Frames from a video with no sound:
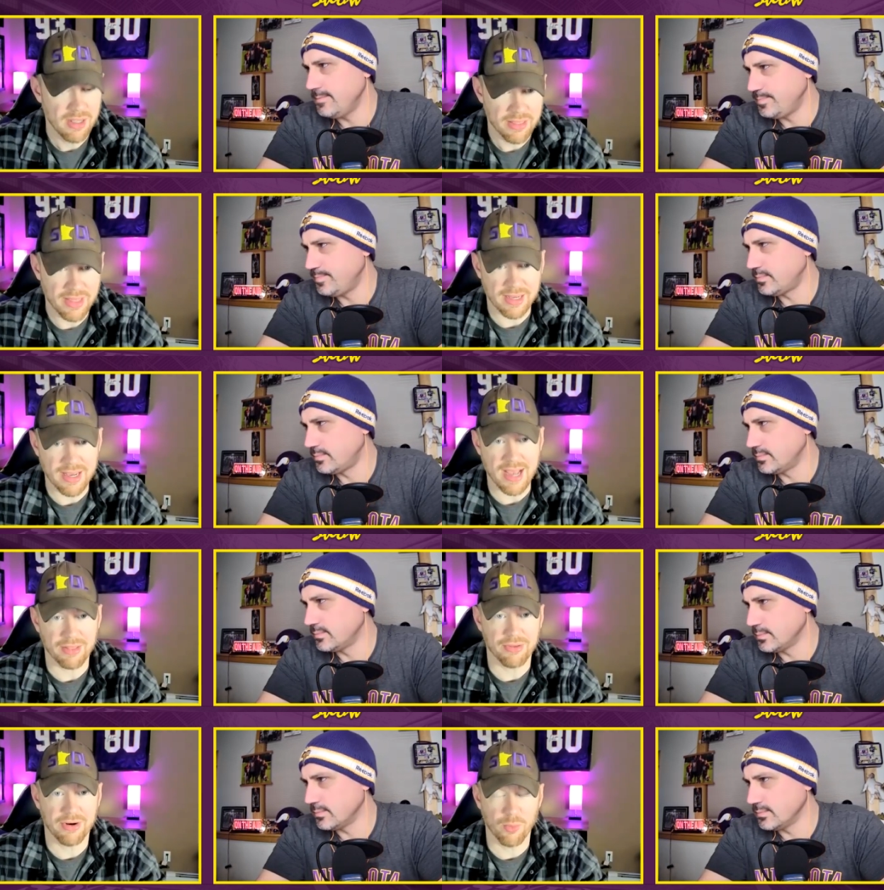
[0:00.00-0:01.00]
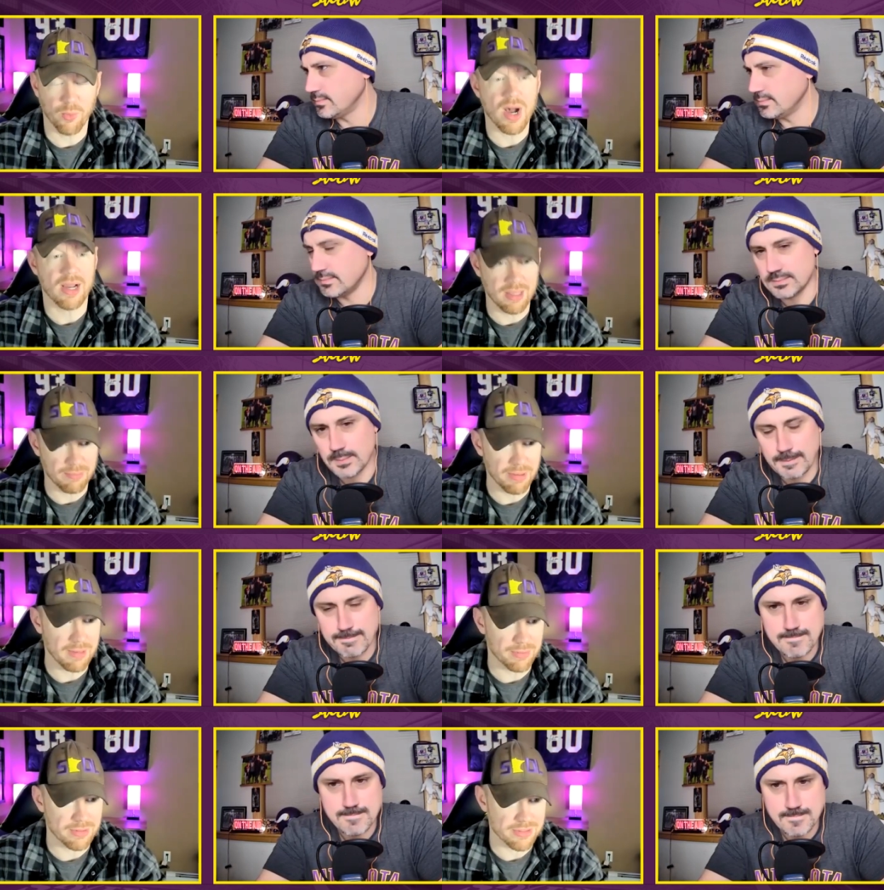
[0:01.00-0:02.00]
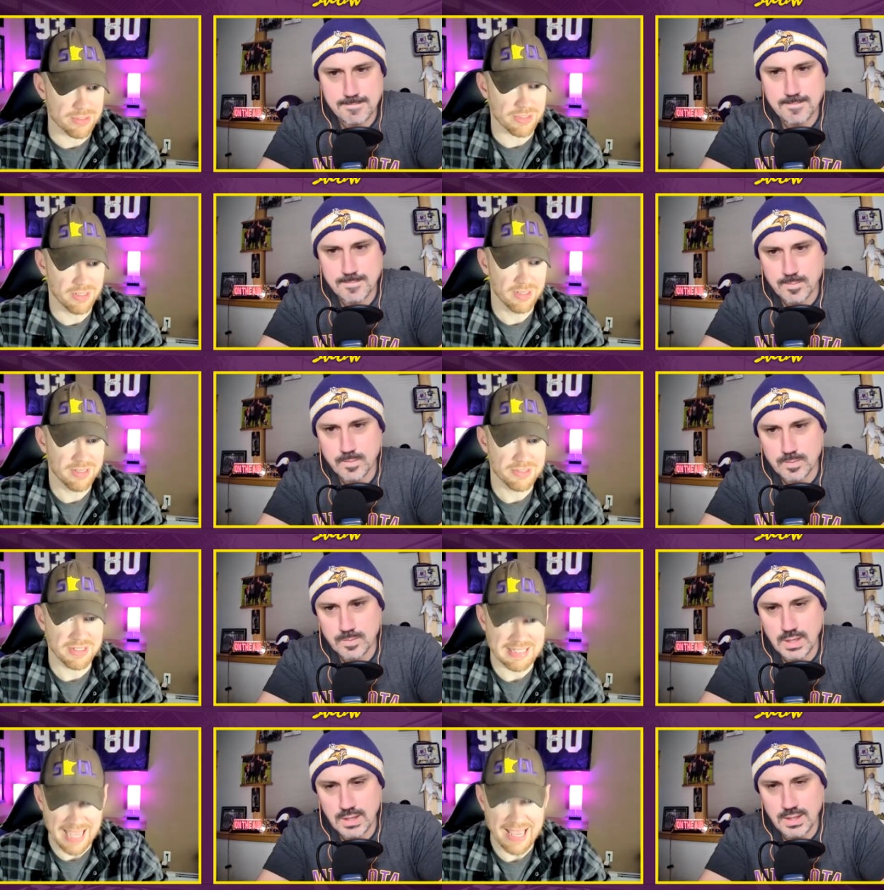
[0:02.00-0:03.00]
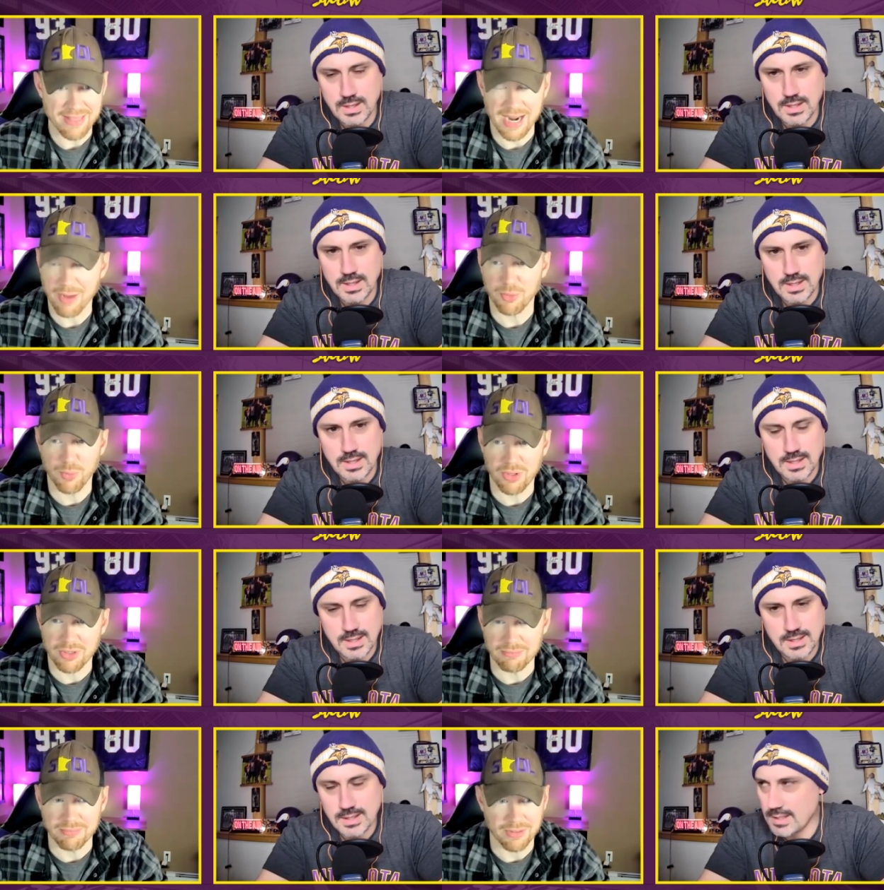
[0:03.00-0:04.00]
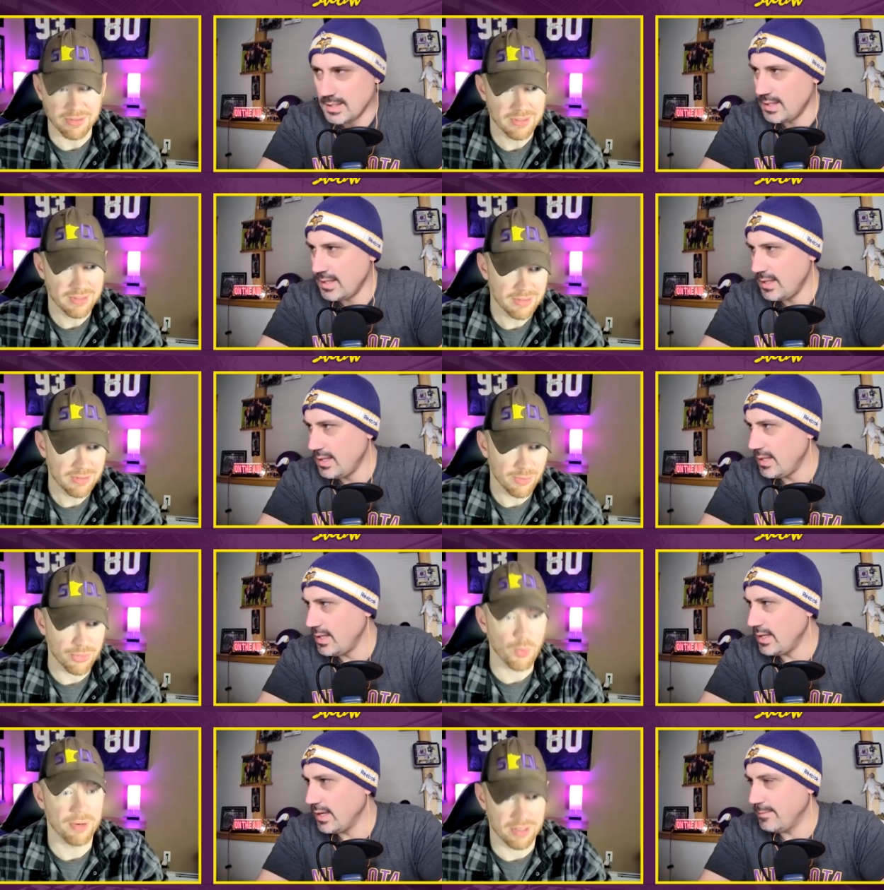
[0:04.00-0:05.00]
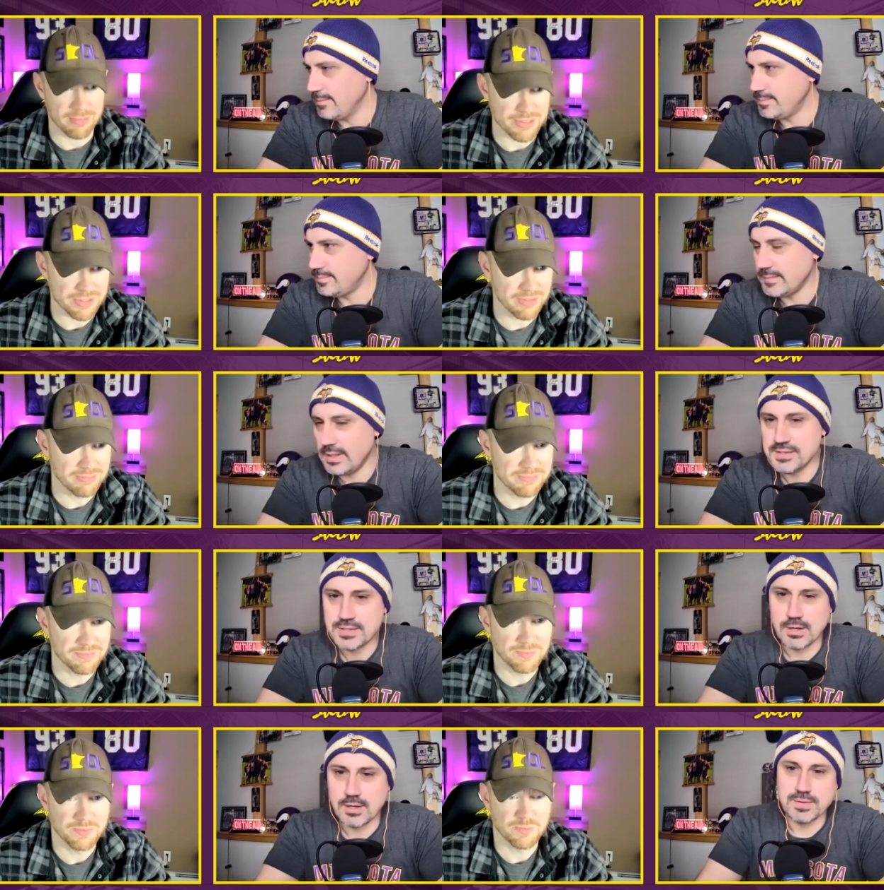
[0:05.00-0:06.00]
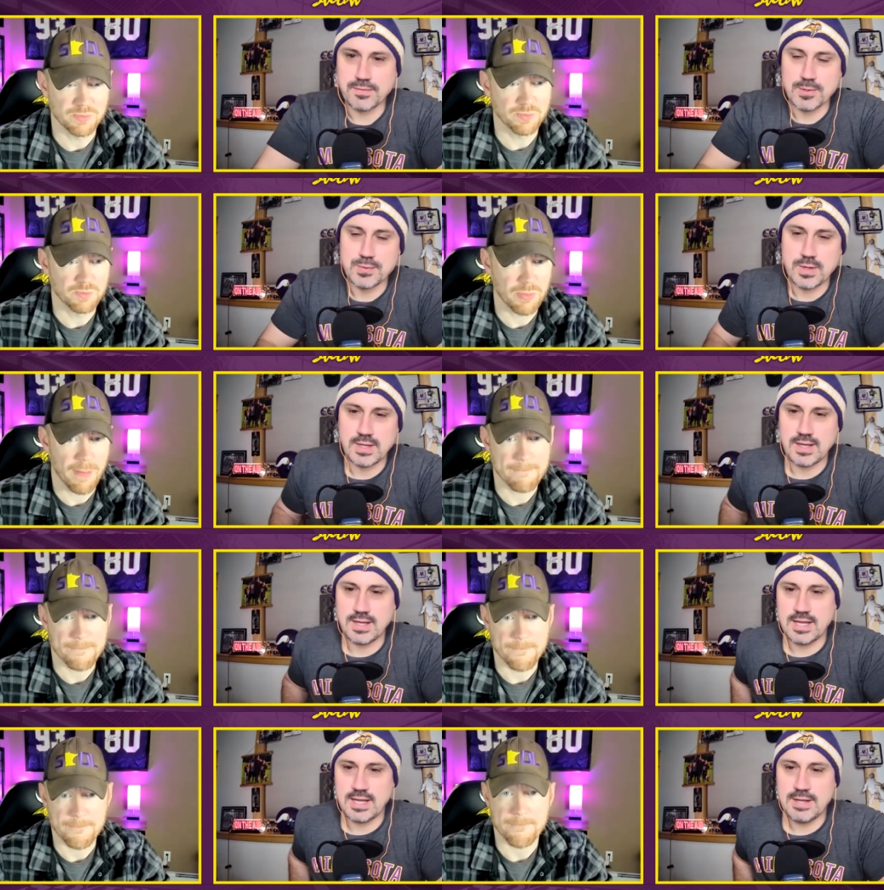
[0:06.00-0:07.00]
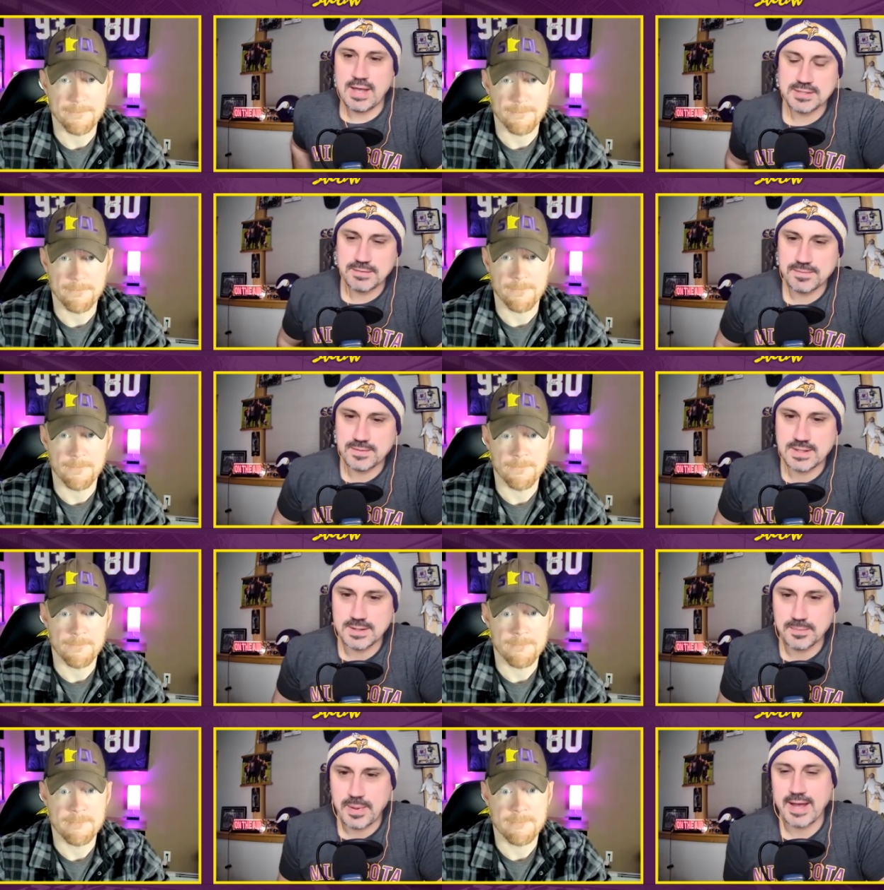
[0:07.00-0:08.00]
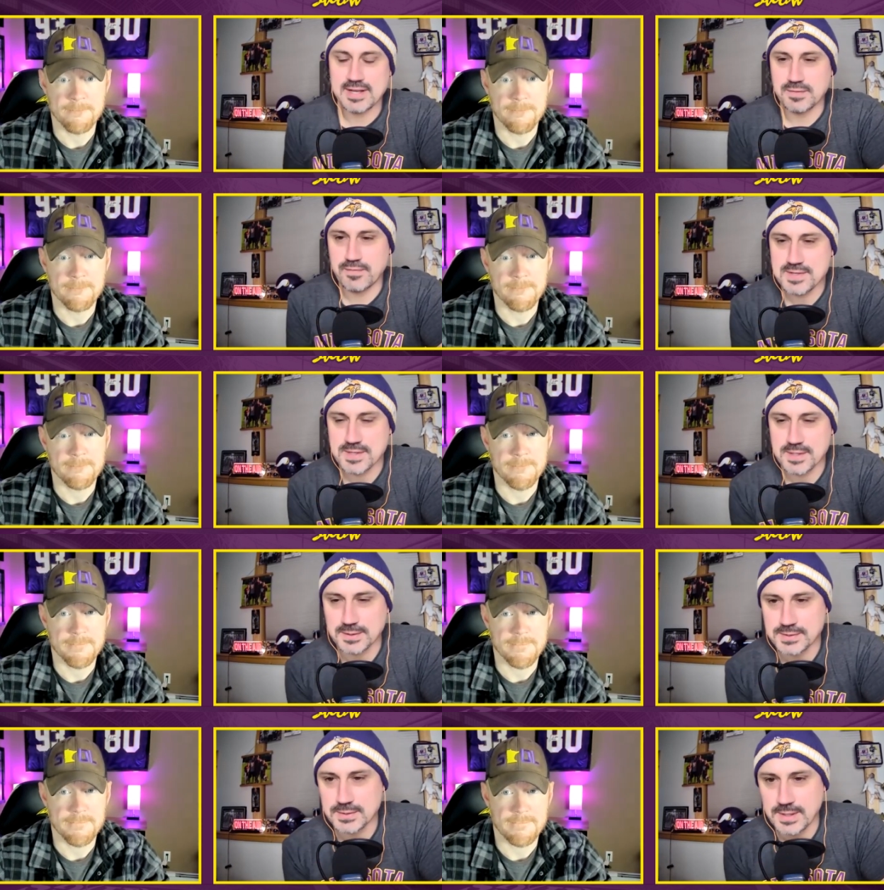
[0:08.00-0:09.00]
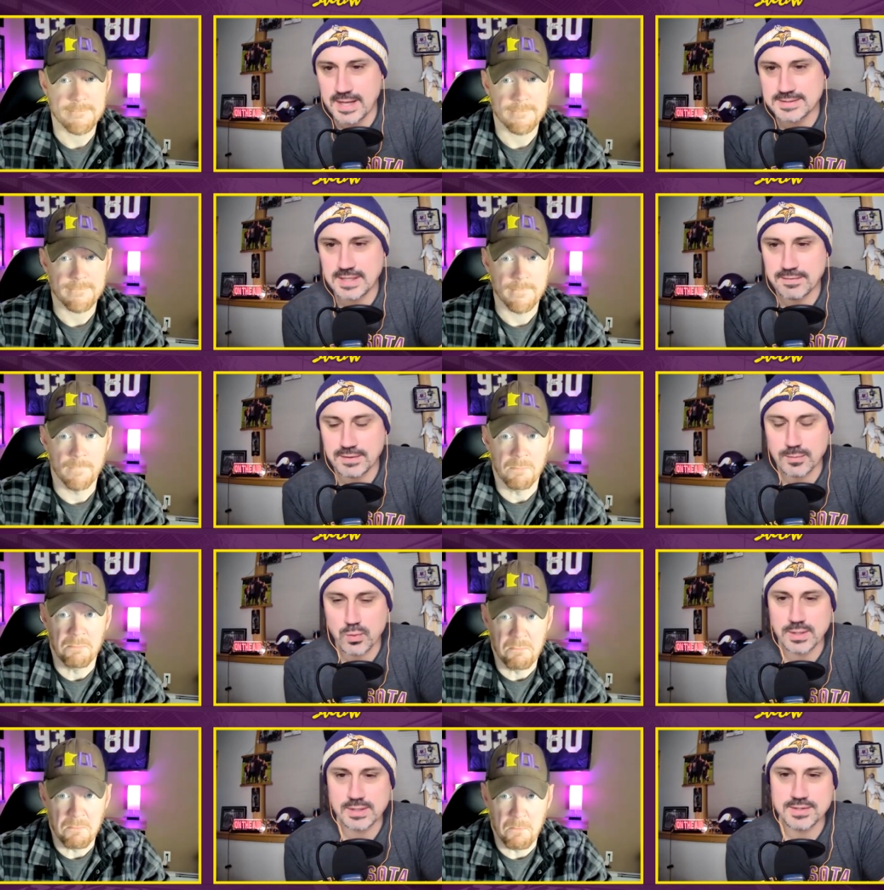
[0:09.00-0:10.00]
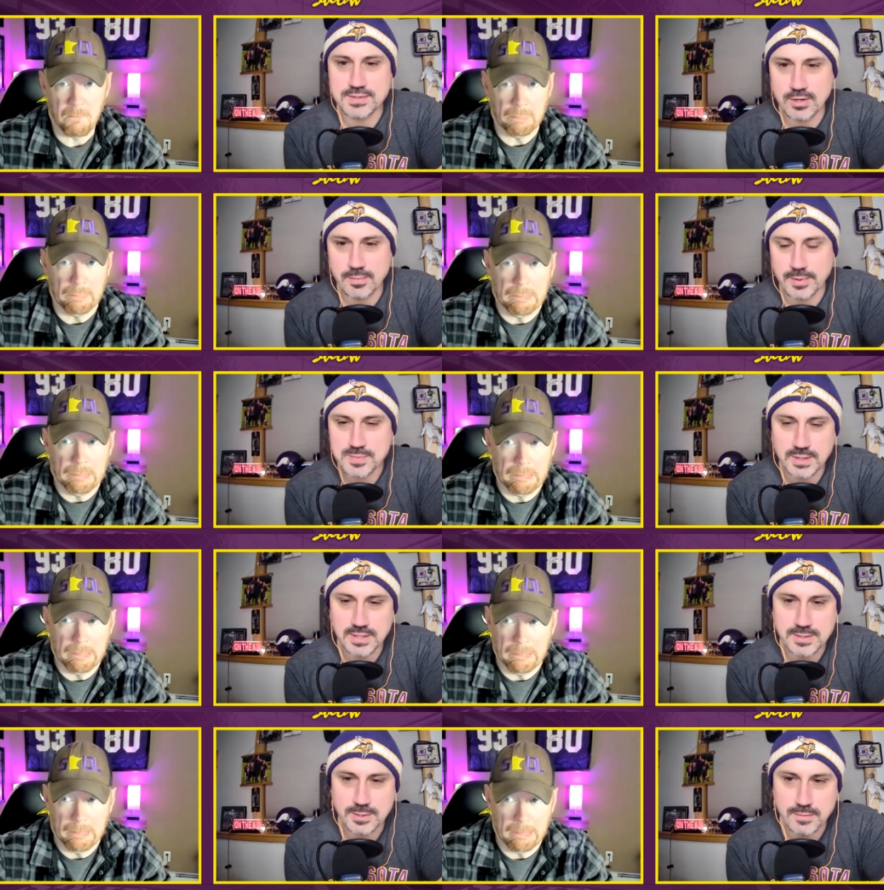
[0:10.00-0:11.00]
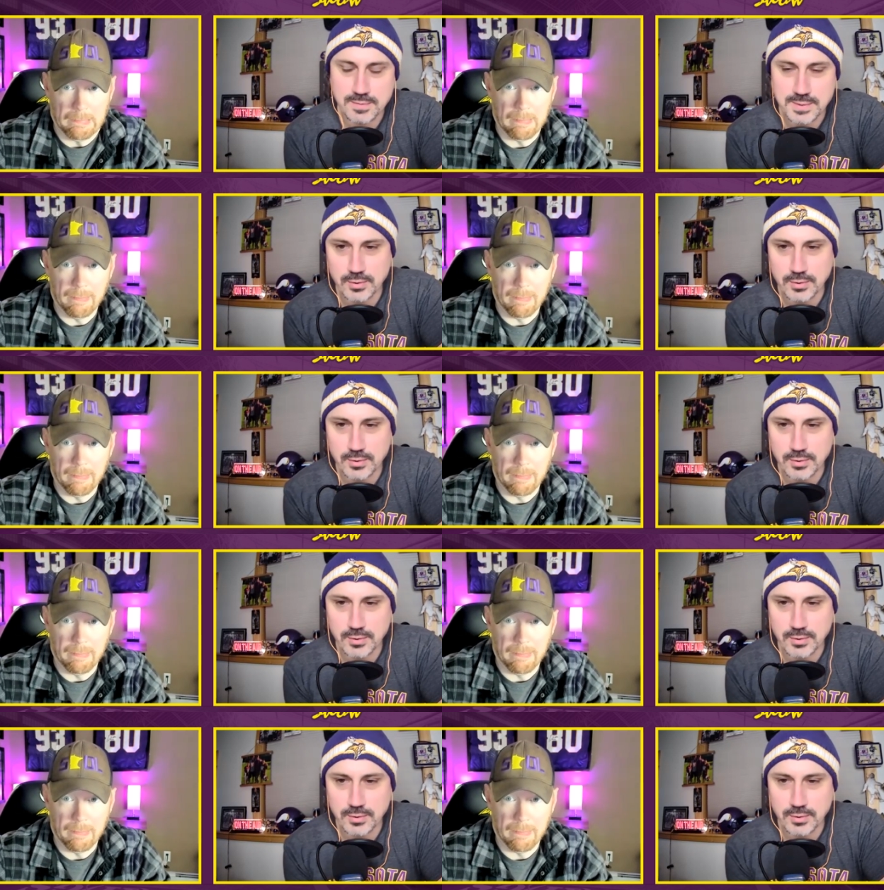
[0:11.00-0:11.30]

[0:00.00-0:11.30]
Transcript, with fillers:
Speaker 1: that got their walking papers today that I would welcome with open yeah. arms.
Speaker 2: And let's start with the first one. He actually didn't pass a physical, so that's definitely number one concern. But it's Billy Turner from the